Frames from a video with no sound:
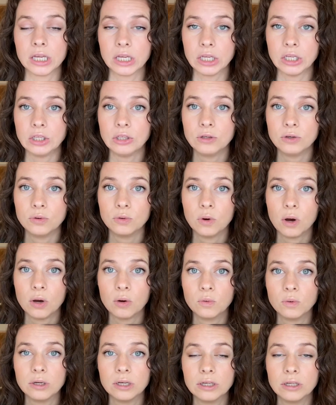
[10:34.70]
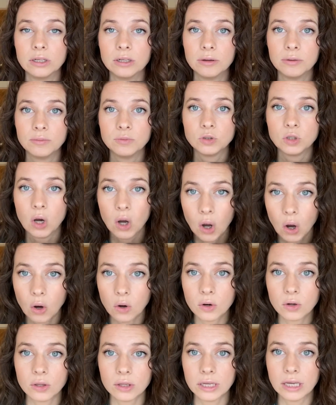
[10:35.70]
You will
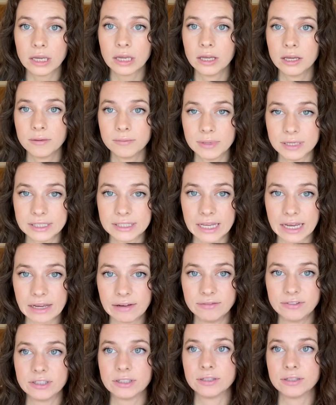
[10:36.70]
totally be saved.